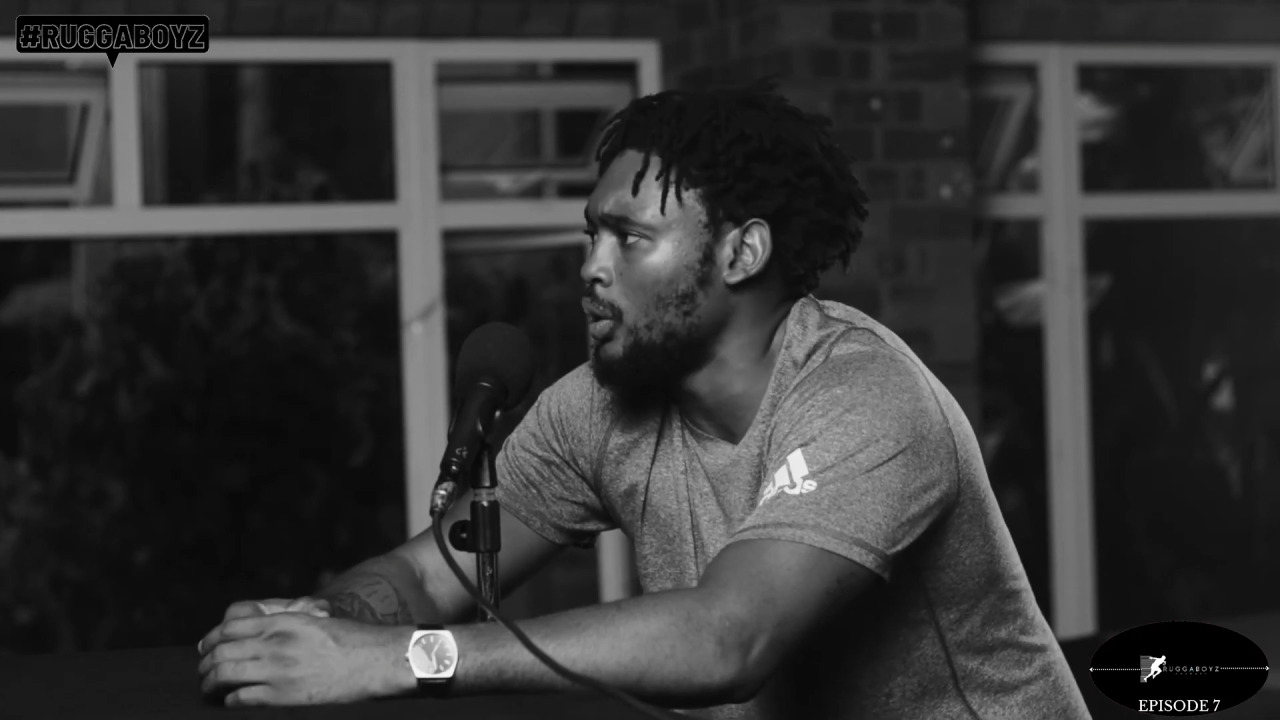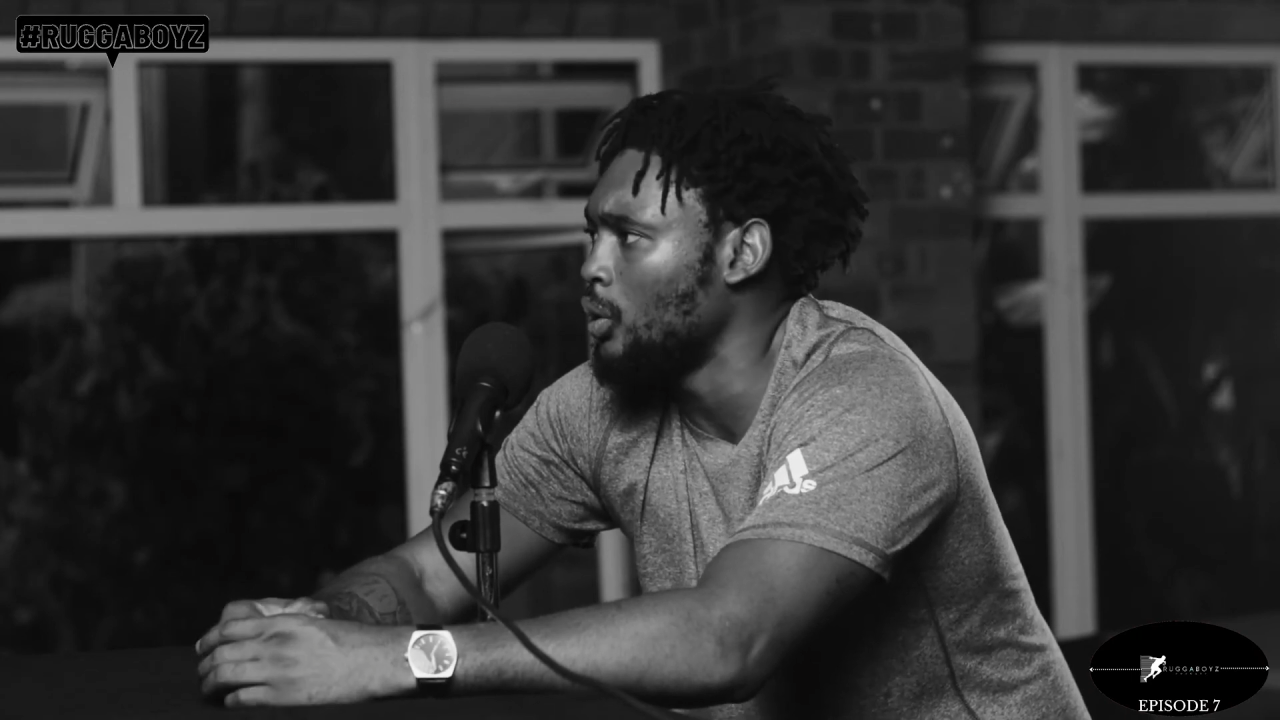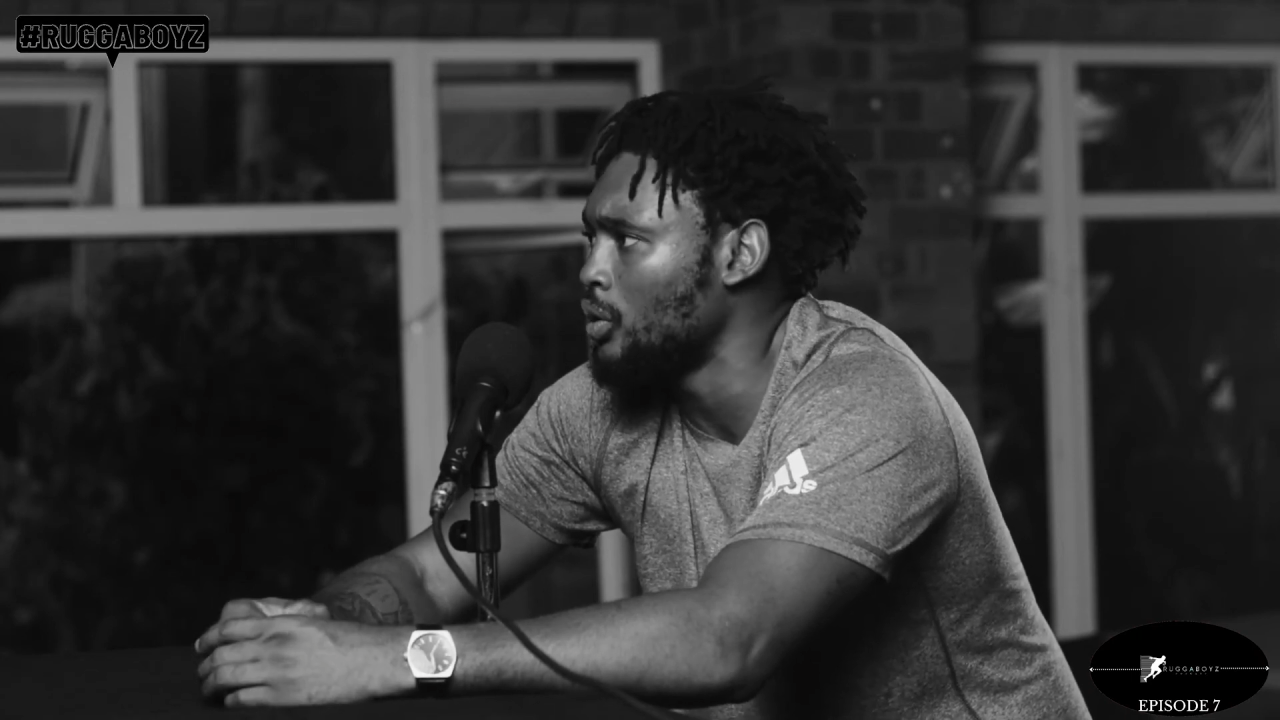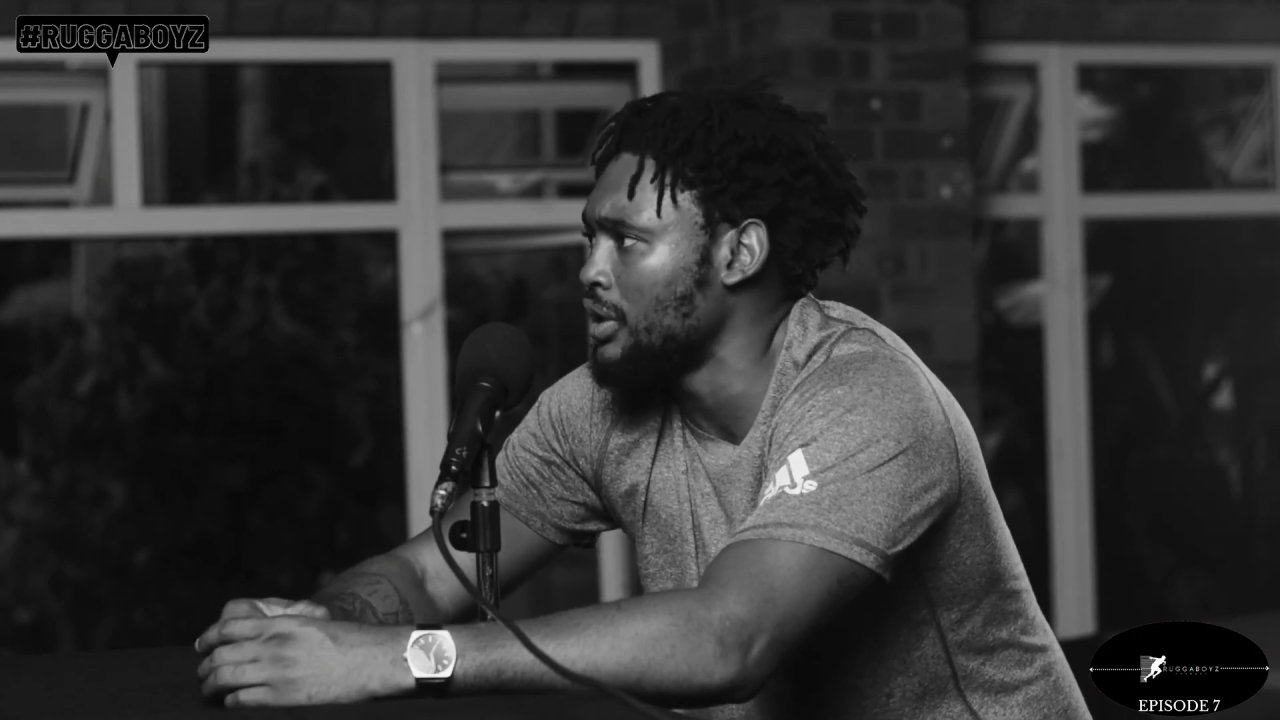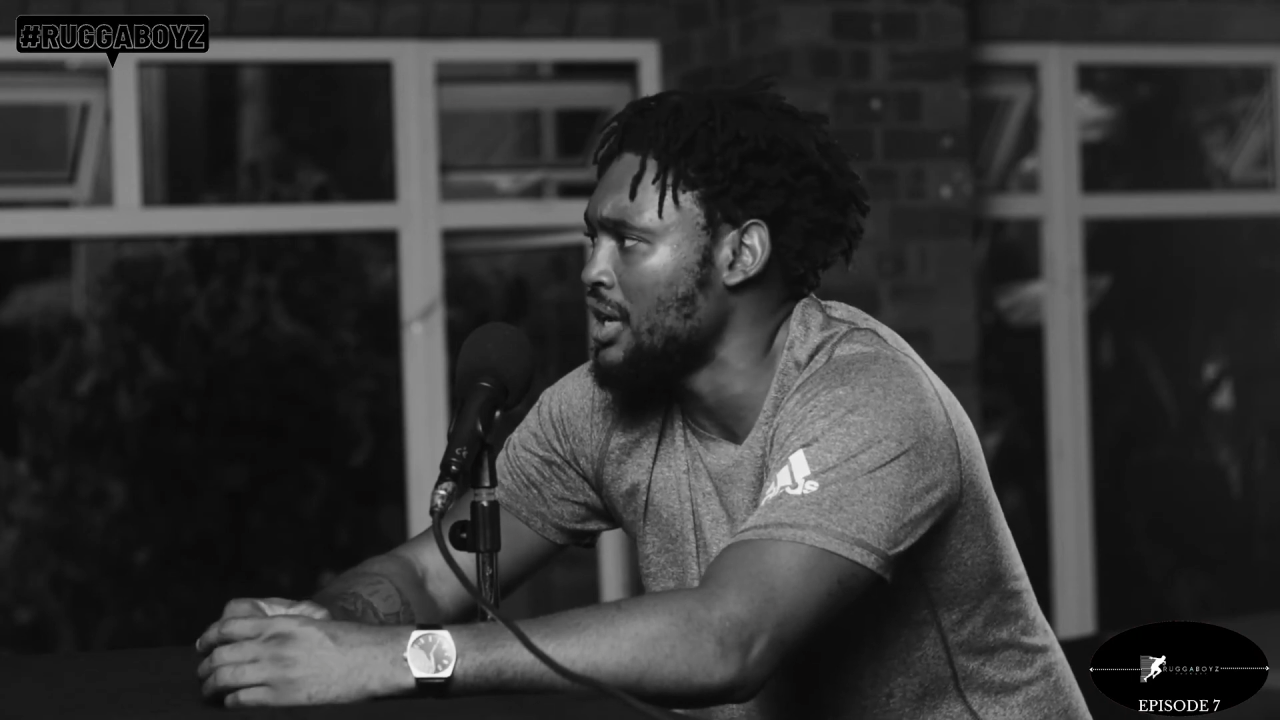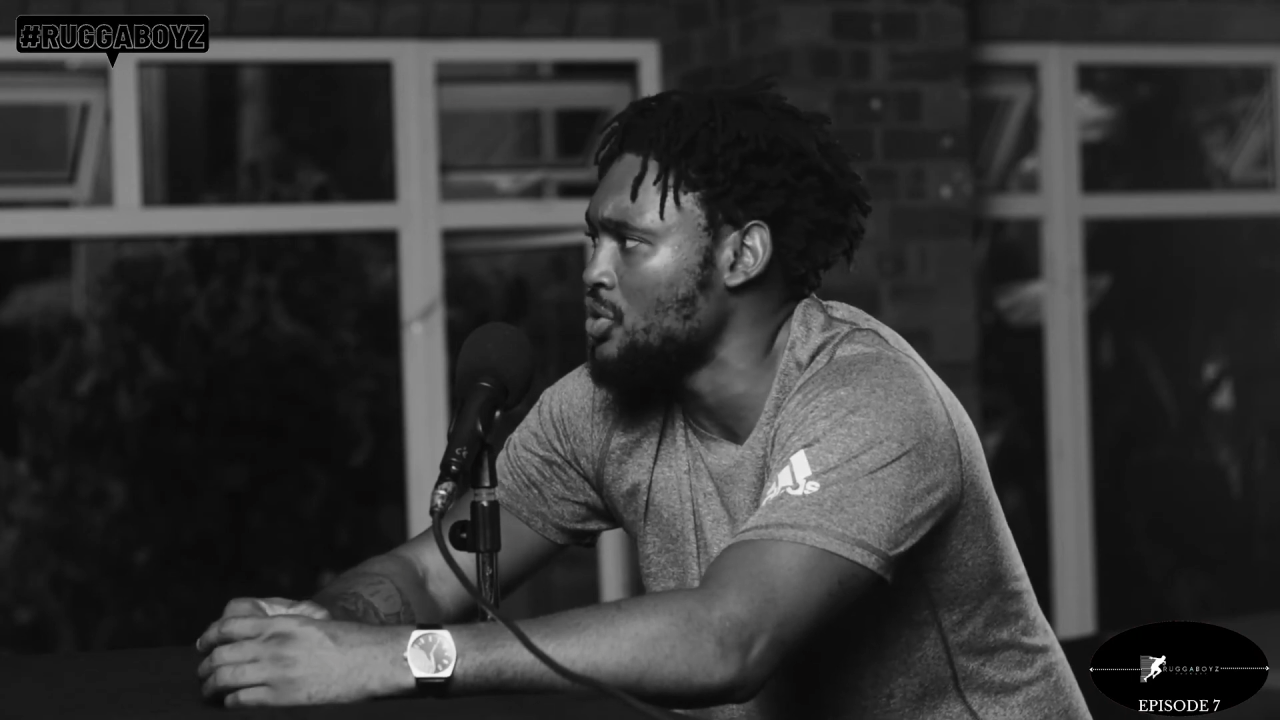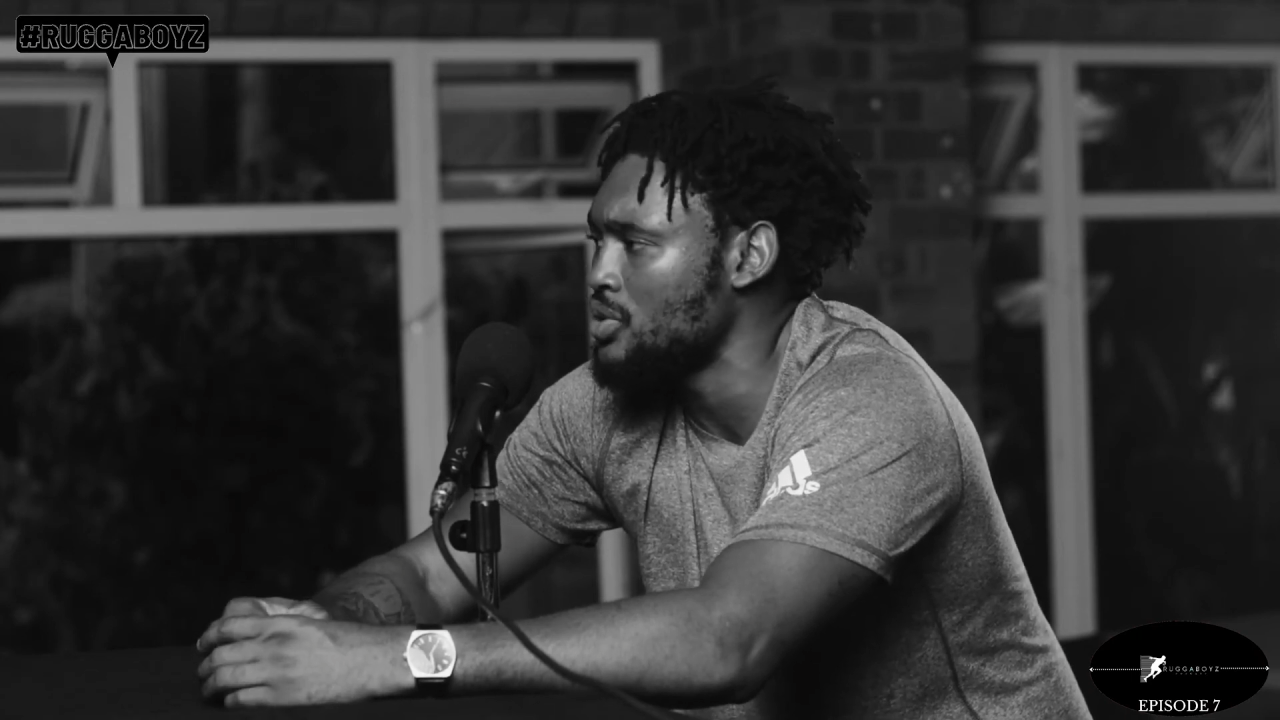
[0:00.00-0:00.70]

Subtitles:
organize